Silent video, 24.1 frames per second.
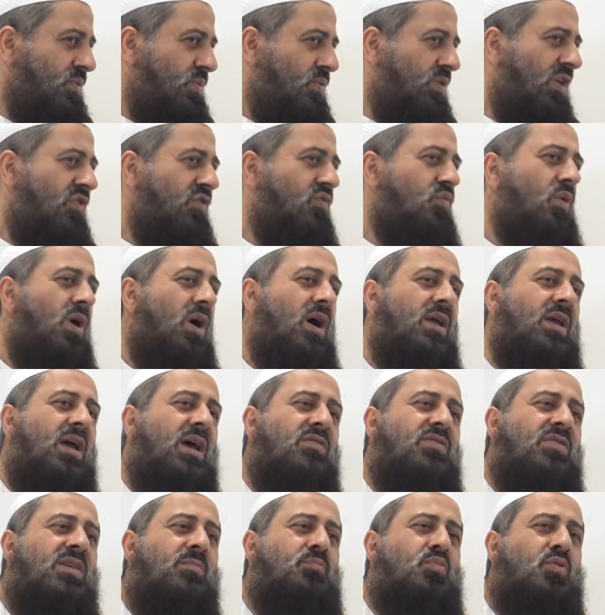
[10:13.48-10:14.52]
That's why
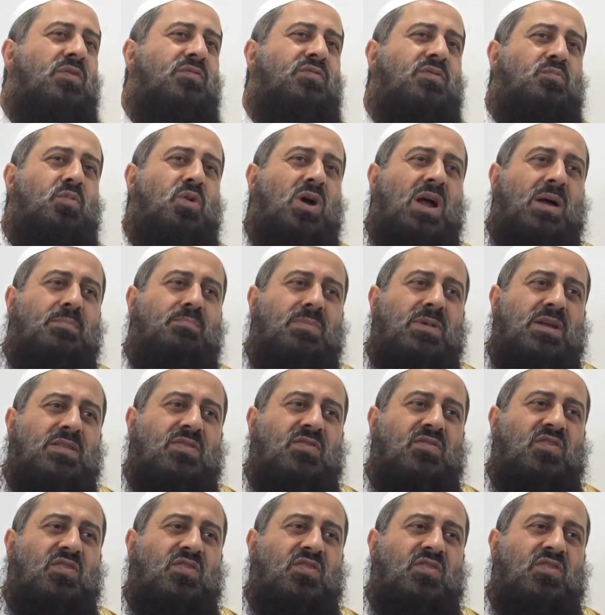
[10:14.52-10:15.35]
our dear Prophet Muhammad